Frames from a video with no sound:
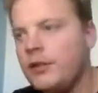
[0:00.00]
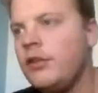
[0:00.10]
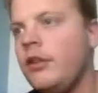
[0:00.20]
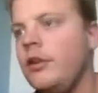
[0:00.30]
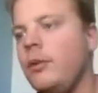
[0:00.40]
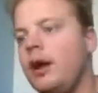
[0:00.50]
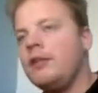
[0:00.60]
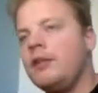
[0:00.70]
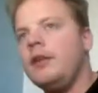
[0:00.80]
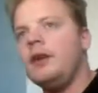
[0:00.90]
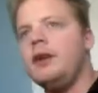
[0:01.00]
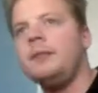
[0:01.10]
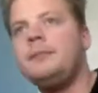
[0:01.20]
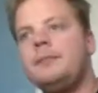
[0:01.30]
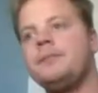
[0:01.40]
That's the only way to get
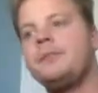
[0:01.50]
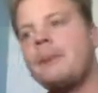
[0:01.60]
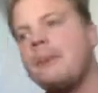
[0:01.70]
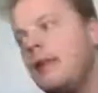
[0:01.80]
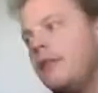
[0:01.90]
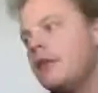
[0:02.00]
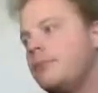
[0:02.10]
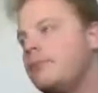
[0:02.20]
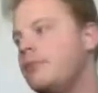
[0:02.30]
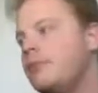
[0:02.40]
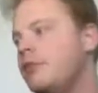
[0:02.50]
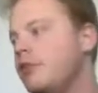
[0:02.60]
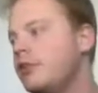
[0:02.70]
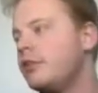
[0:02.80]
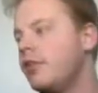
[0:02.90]
the
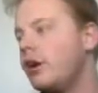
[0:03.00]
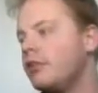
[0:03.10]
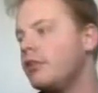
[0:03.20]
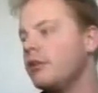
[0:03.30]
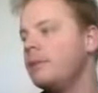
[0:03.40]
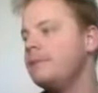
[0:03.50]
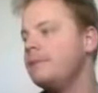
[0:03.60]
presentation larger.